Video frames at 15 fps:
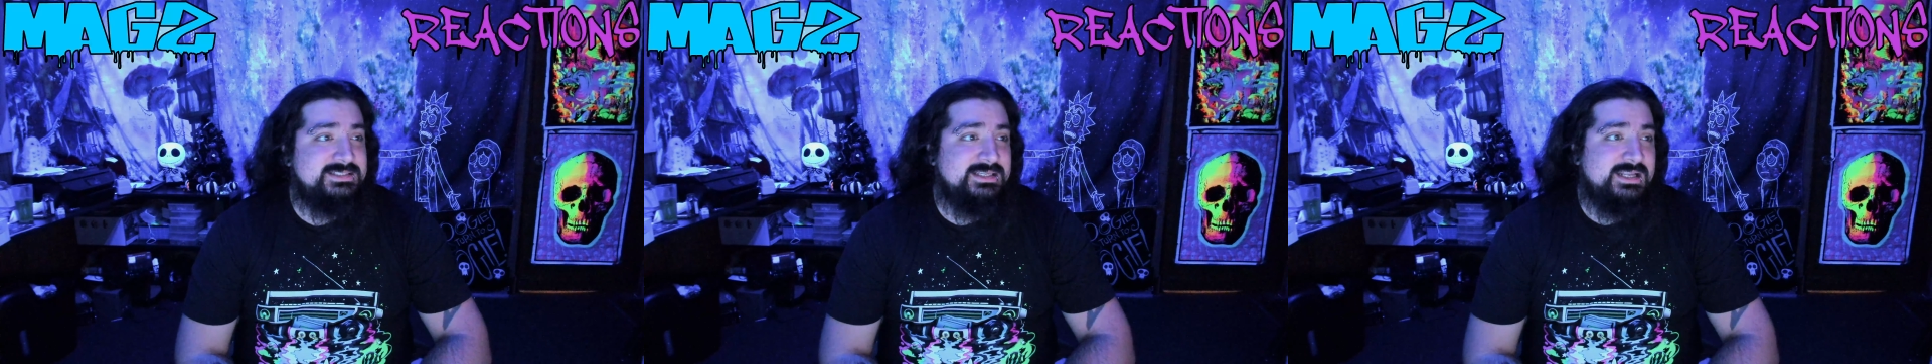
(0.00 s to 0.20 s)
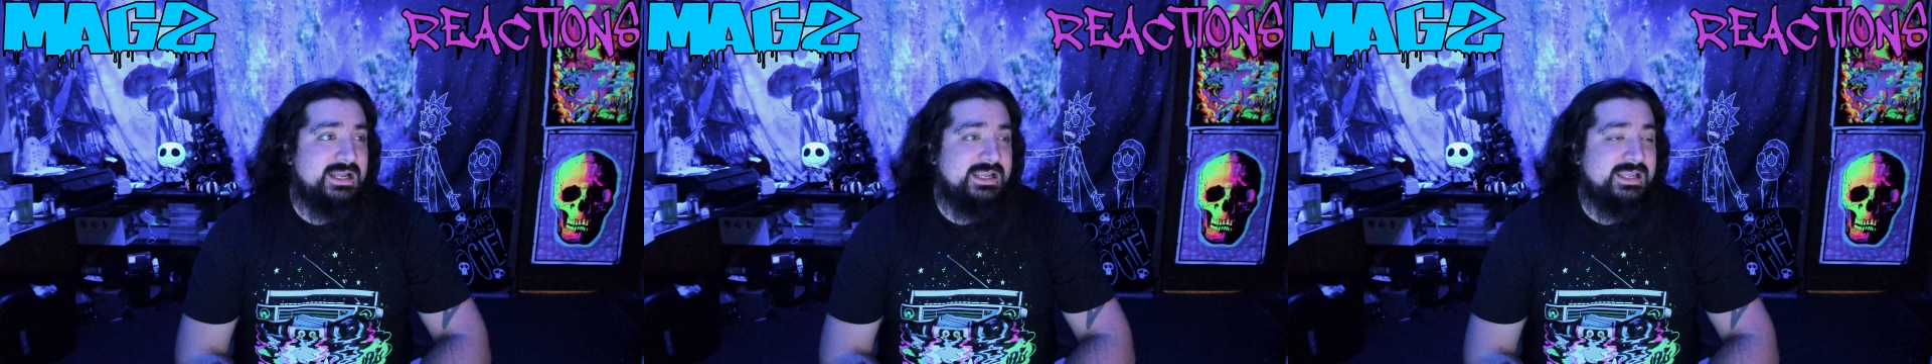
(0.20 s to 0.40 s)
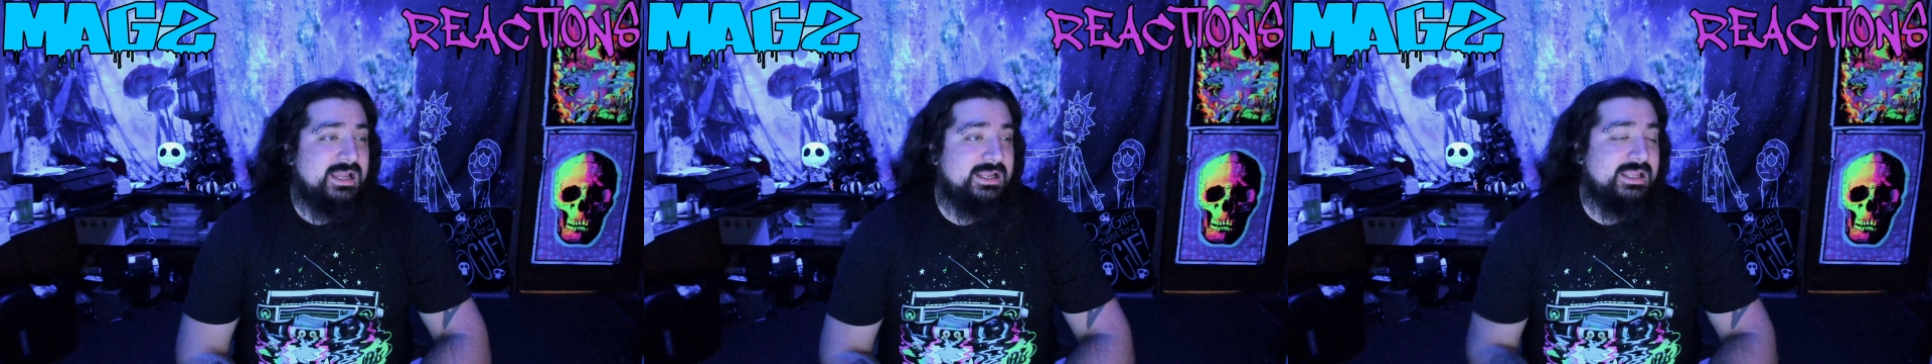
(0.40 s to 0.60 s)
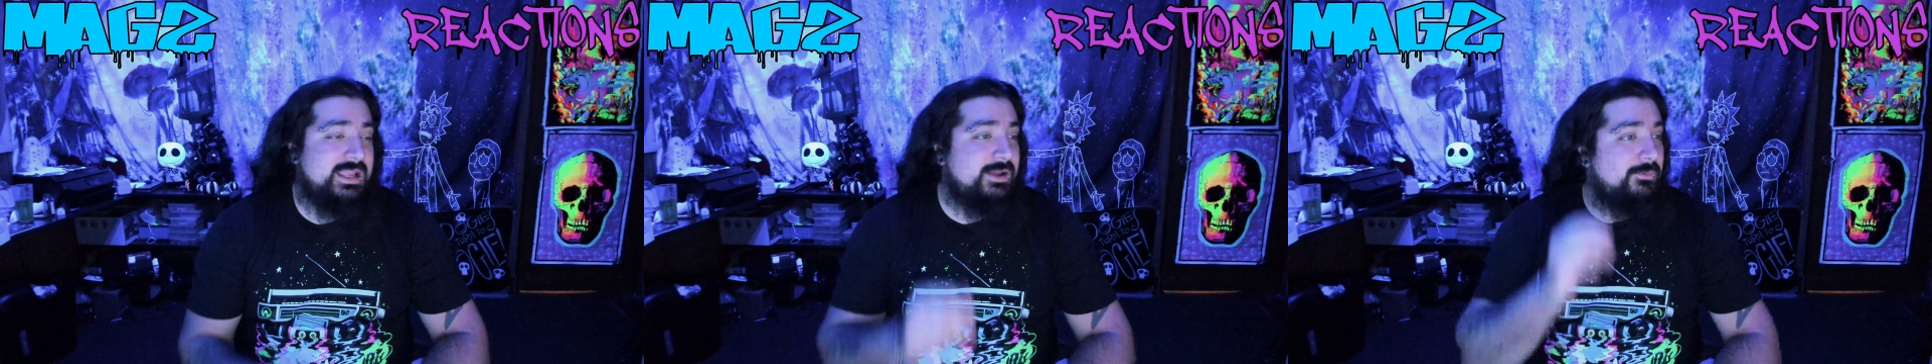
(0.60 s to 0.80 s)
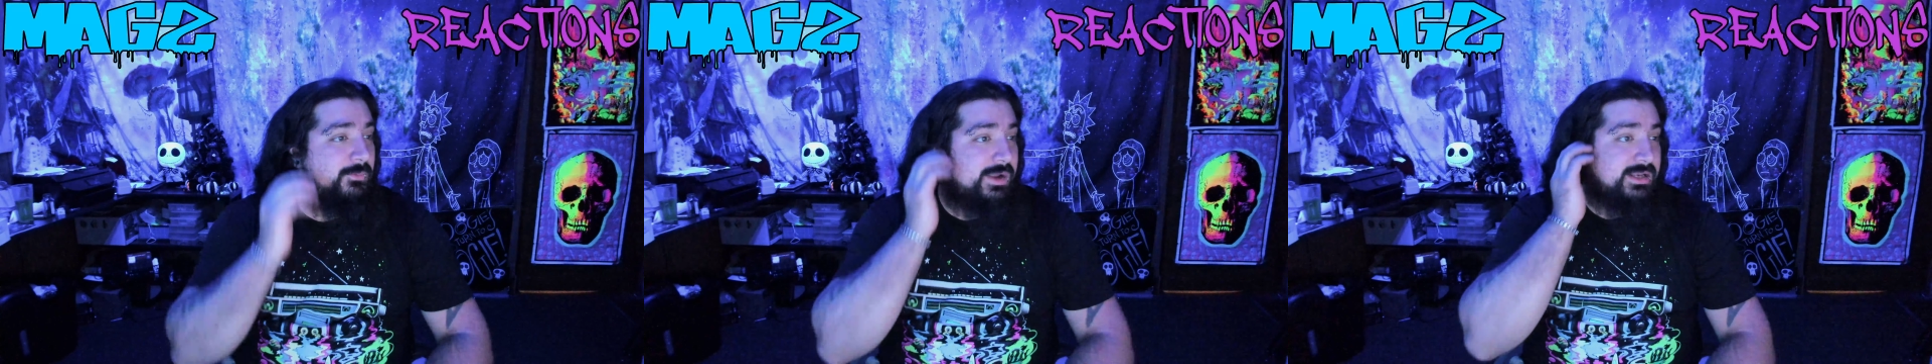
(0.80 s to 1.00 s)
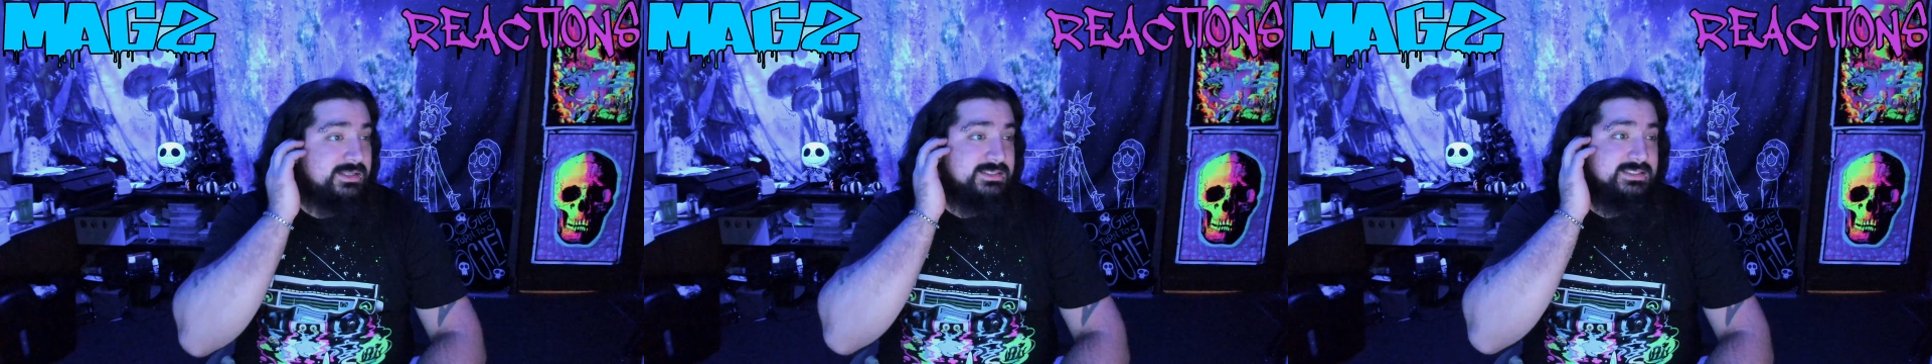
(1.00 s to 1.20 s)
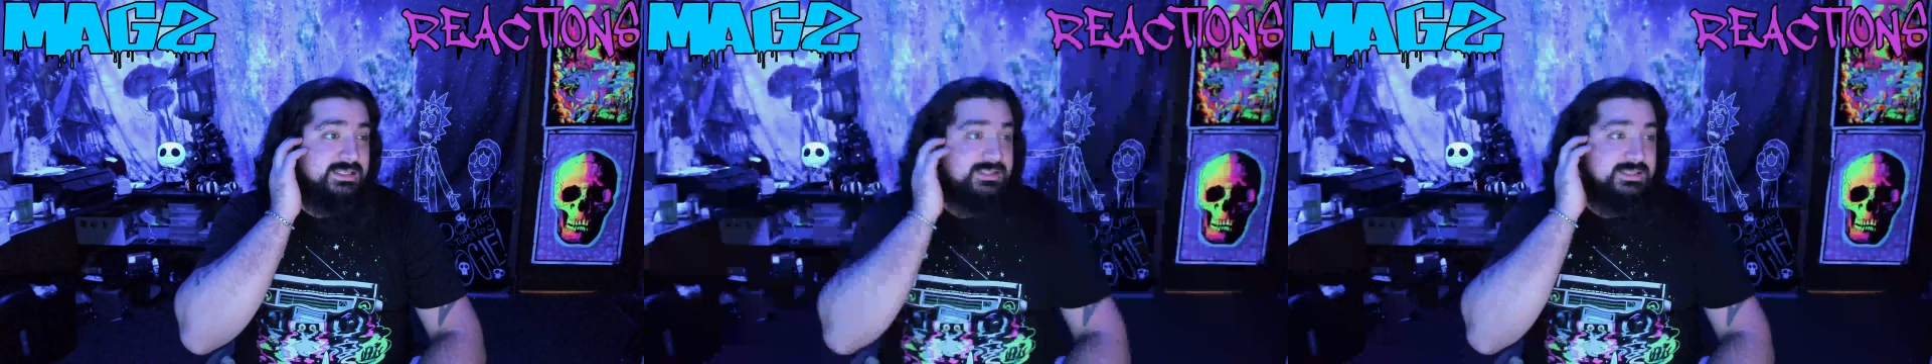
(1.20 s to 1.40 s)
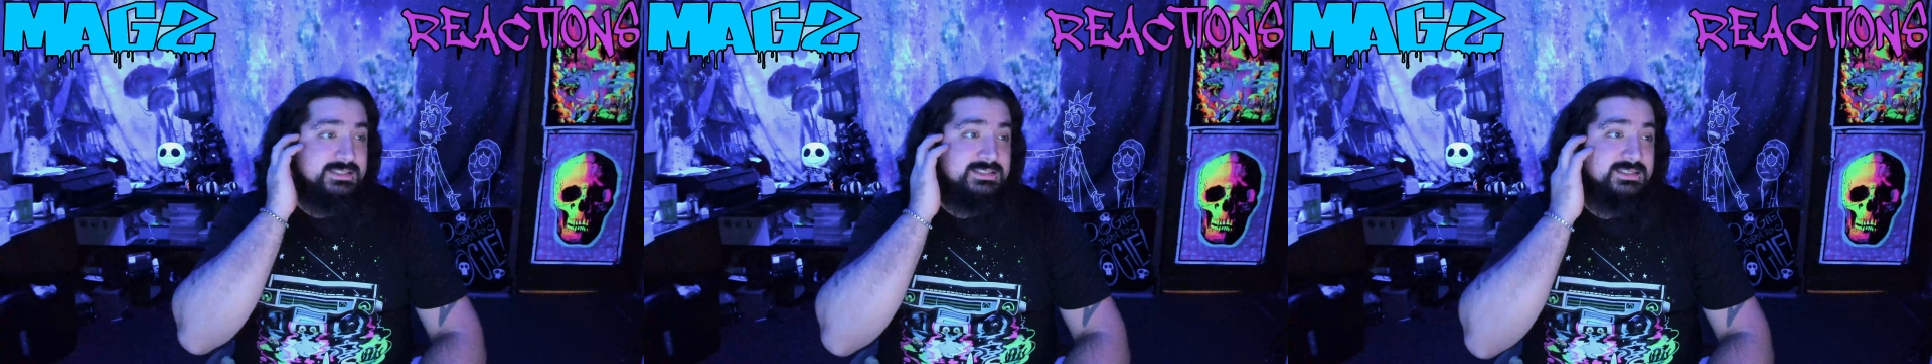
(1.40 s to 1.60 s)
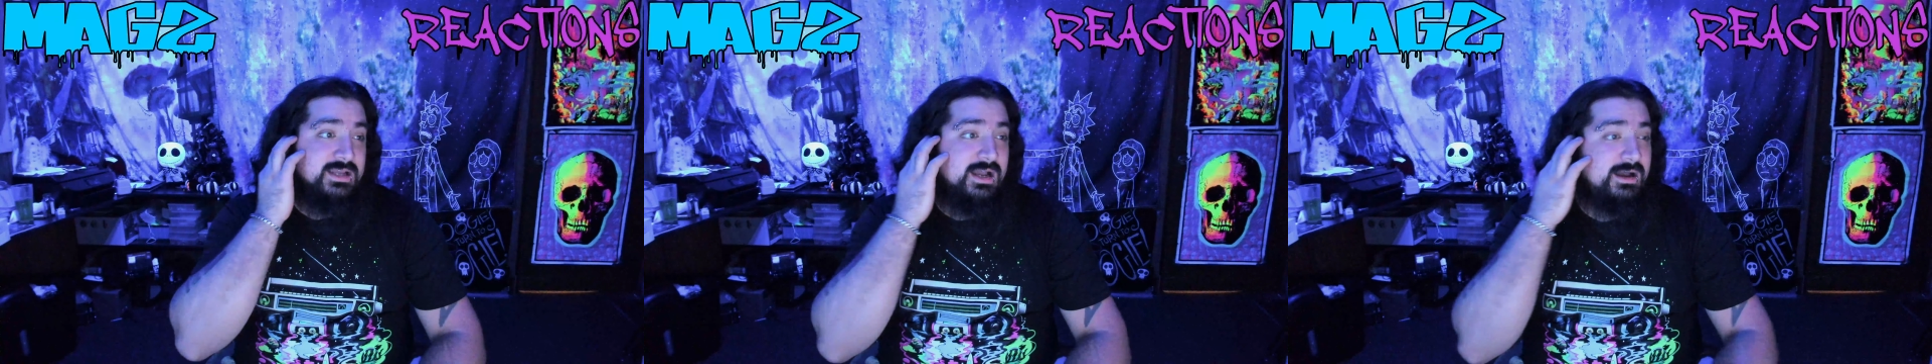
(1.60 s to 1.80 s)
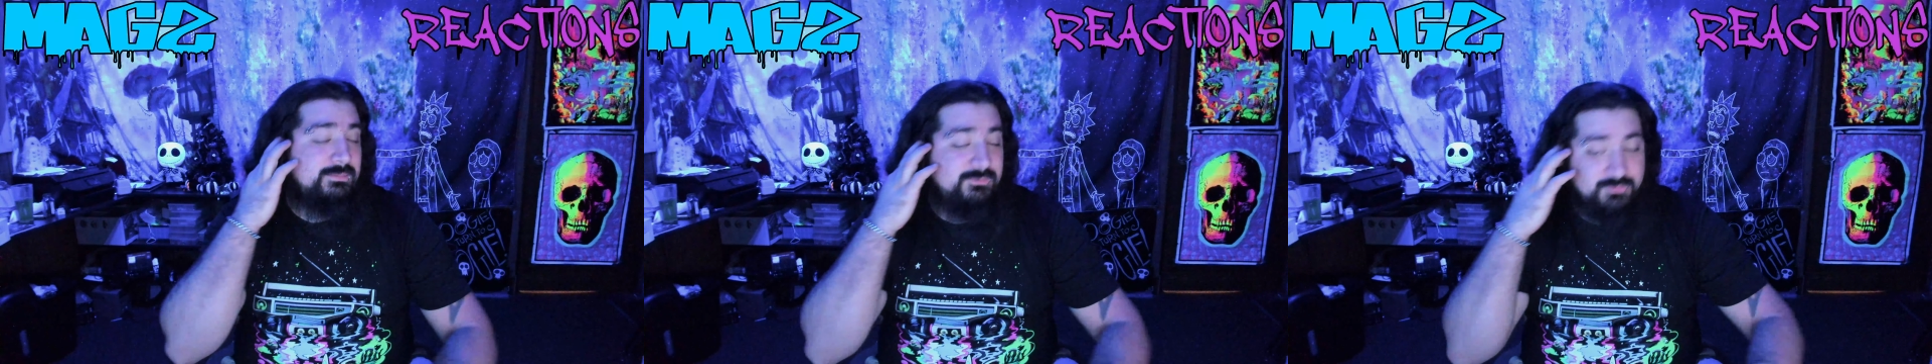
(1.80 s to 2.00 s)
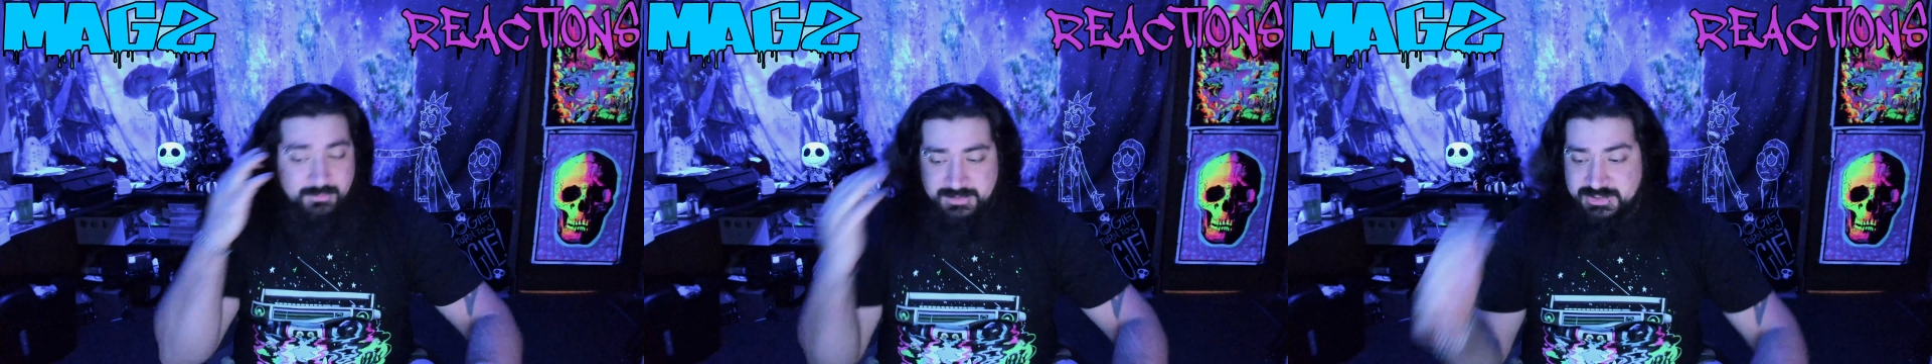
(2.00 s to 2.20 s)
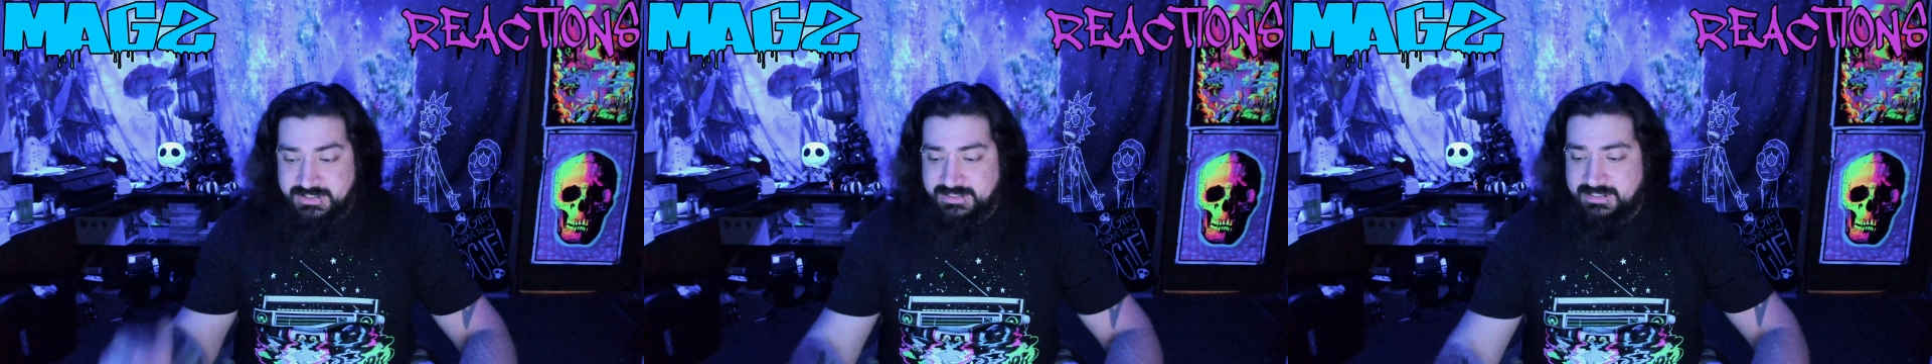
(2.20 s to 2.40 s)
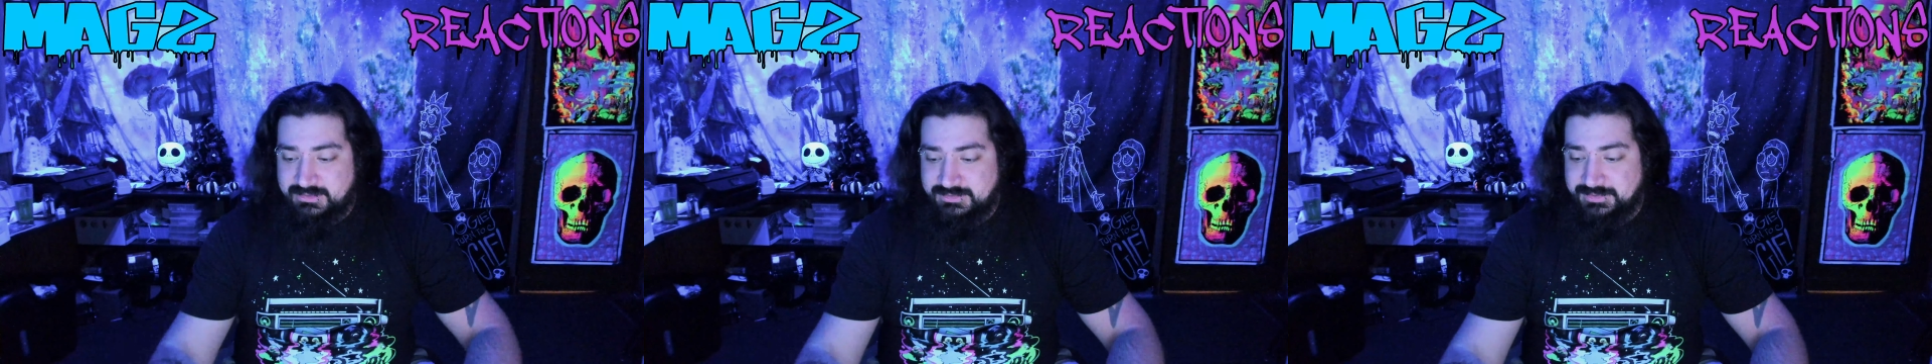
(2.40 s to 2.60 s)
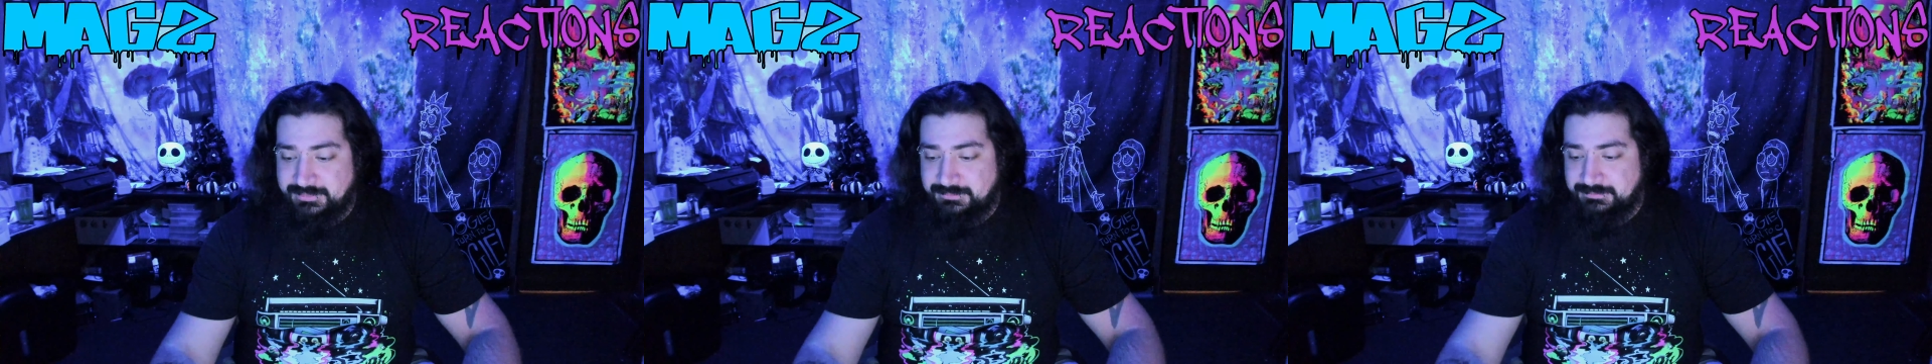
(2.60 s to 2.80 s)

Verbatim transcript: I, I can't wait to see this. Uh, before we check it out, though,